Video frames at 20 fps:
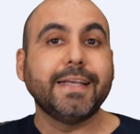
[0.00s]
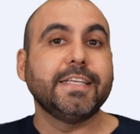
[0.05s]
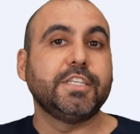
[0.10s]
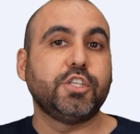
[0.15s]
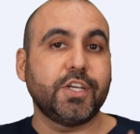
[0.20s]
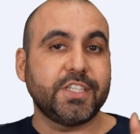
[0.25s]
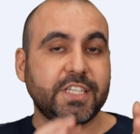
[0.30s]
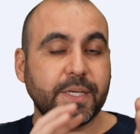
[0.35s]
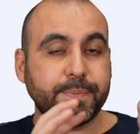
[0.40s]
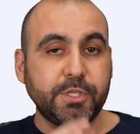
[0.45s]

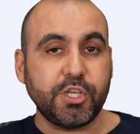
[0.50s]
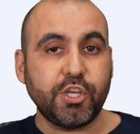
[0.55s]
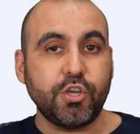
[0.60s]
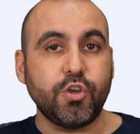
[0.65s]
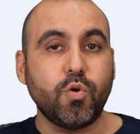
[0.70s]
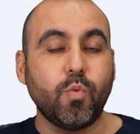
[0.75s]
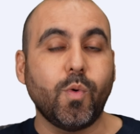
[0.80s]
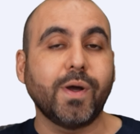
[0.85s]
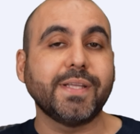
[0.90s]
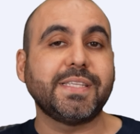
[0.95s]
So it's up to
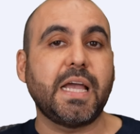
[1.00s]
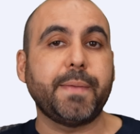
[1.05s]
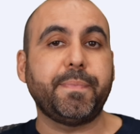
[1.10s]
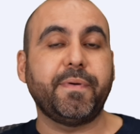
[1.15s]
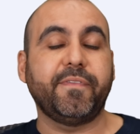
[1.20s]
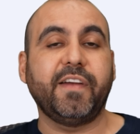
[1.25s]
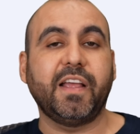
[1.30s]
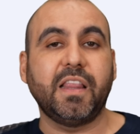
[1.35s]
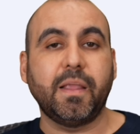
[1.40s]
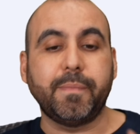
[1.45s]
you what type
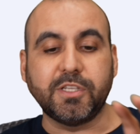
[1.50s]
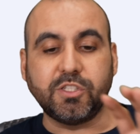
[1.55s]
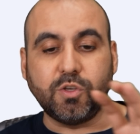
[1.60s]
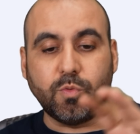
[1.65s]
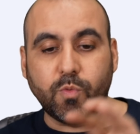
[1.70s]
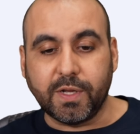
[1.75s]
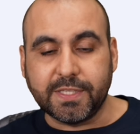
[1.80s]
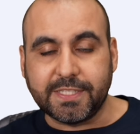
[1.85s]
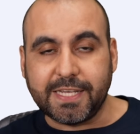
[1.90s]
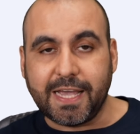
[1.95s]
of elements
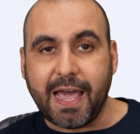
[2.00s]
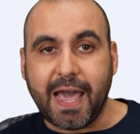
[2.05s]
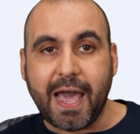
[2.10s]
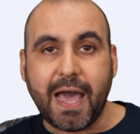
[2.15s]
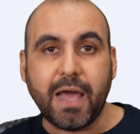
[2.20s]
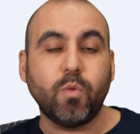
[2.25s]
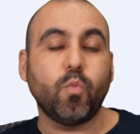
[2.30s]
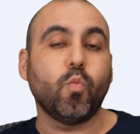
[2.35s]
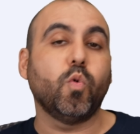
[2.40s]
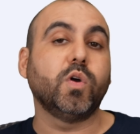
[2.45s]
you want to add,